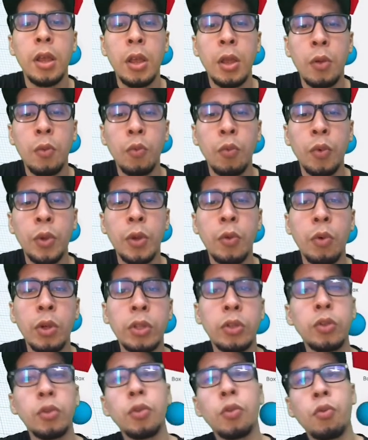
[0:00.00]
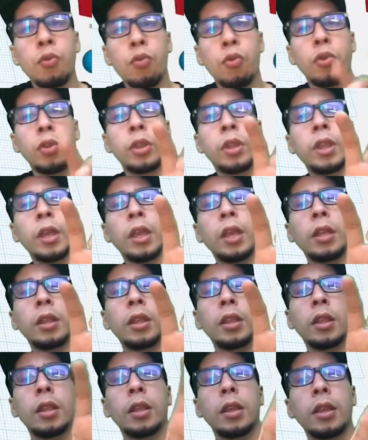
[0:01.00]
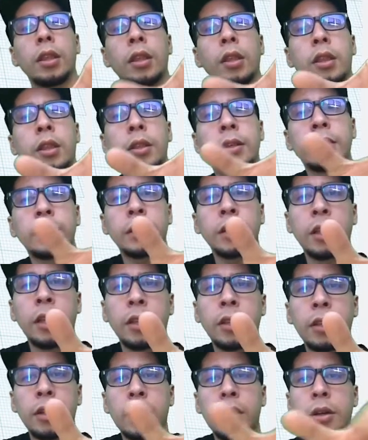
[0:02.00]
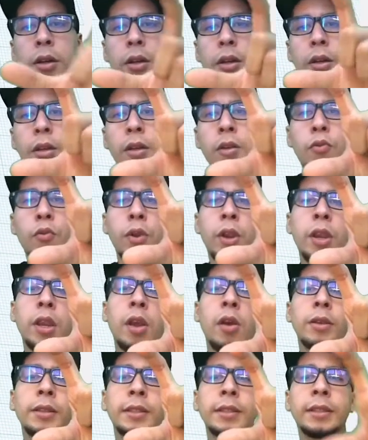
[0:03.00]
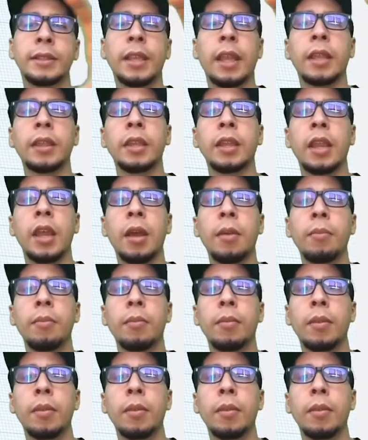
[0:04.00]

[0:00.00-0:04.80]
We want to rotate the cylinder. Right now it's standing up.